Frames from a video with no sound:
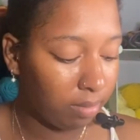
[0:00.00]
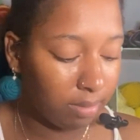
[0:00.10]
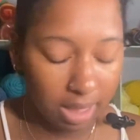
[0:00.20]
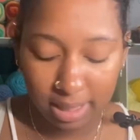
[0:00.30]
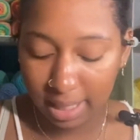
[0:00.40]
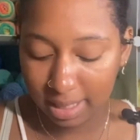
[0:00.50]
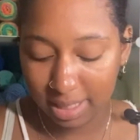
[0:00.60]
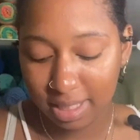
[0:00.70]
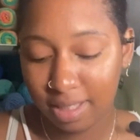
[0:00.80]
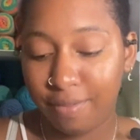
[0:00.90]
And then this
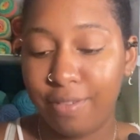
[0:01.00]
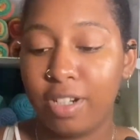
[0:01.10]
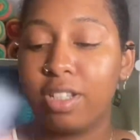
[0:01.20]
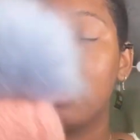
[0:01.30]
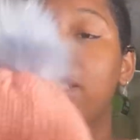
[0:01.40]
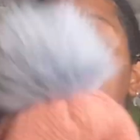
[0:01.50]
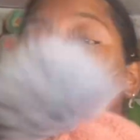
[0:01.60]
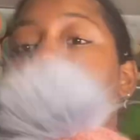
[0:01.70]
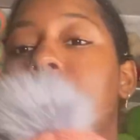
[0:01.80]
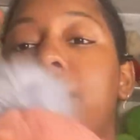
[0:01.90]
is the first
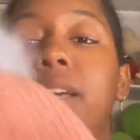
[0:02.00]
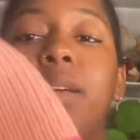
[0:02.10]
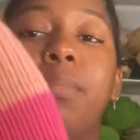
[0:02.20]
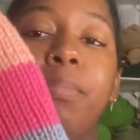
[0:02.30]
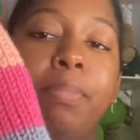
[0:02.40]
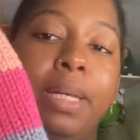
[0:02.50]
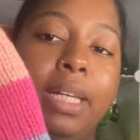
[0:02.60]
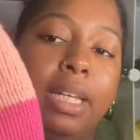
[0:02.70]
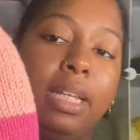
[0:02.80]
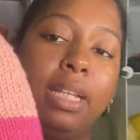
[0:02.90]

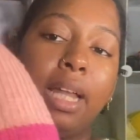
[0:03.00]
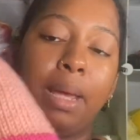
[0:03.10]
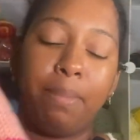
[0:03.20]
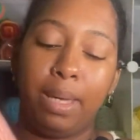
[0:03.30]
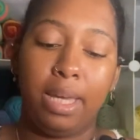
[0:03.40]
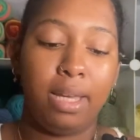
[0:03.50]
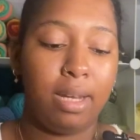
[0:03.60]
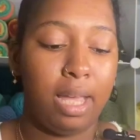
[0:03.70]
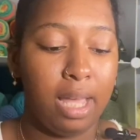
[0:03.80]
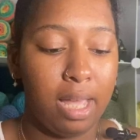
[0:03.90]
beanie that I made,
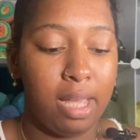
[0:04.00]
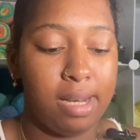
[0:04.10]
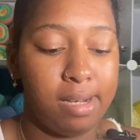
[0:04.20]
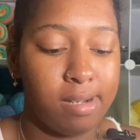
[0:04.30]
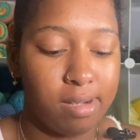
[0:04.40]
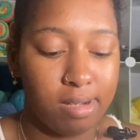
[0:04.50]
and